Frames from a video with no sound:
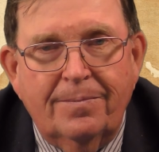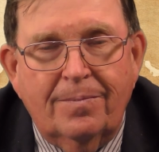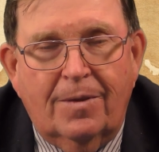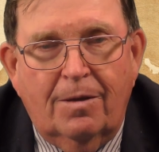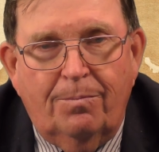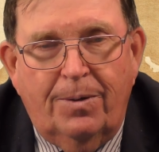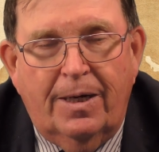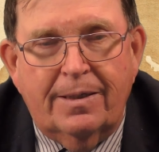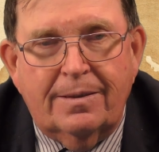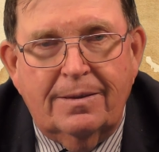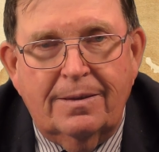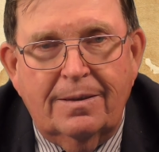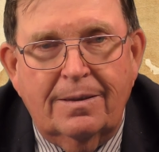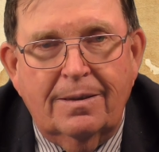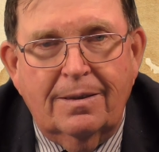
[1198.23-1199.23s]
But
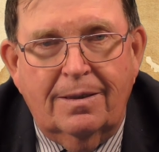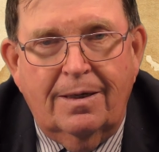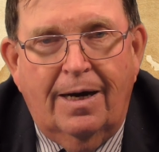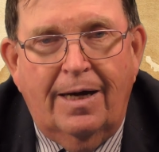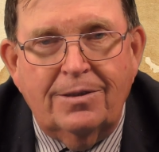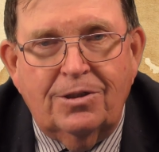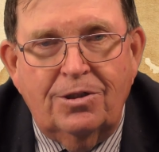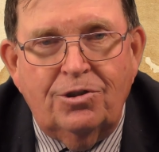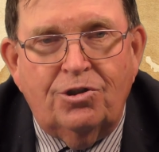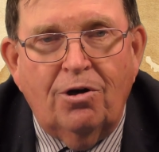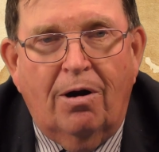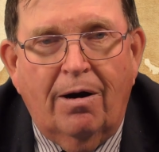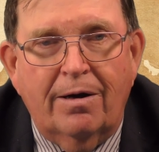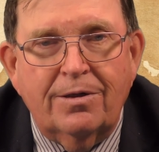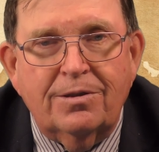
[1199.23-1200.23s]
God's in
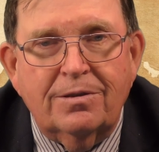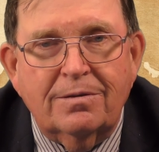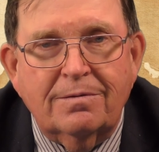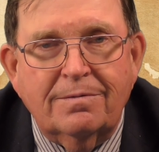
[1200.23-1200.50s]
charge.